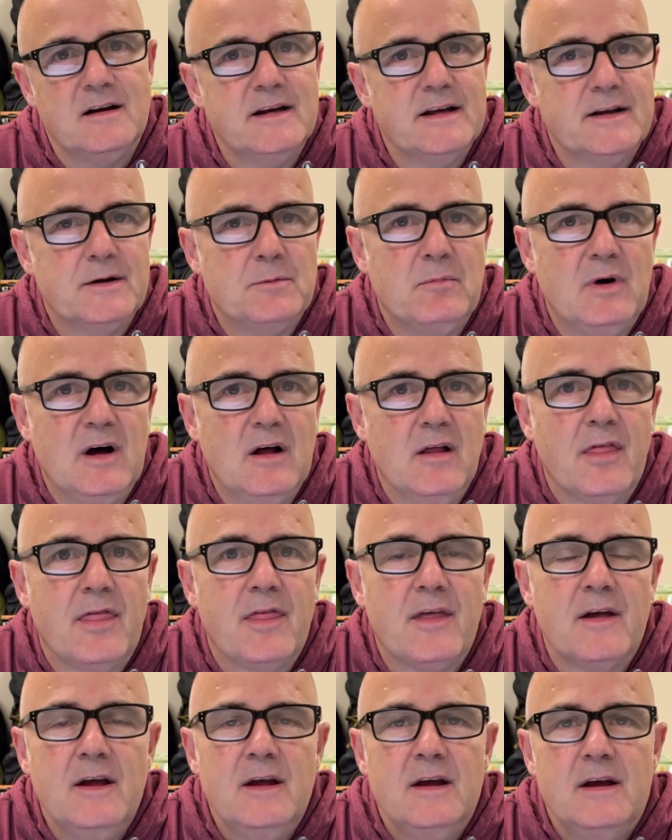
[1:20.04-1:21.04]
a
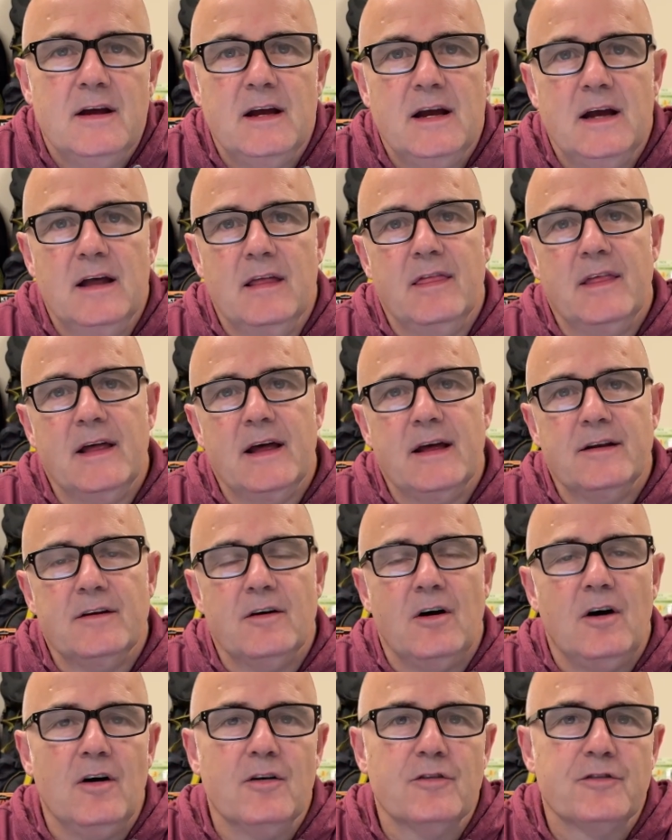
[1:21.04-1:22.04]
month, and then
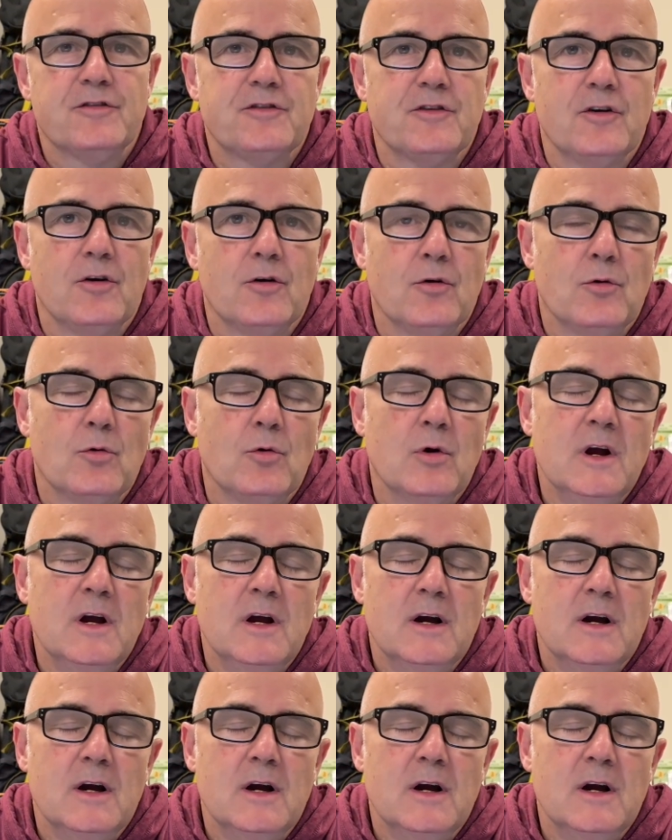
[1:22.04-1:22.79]
also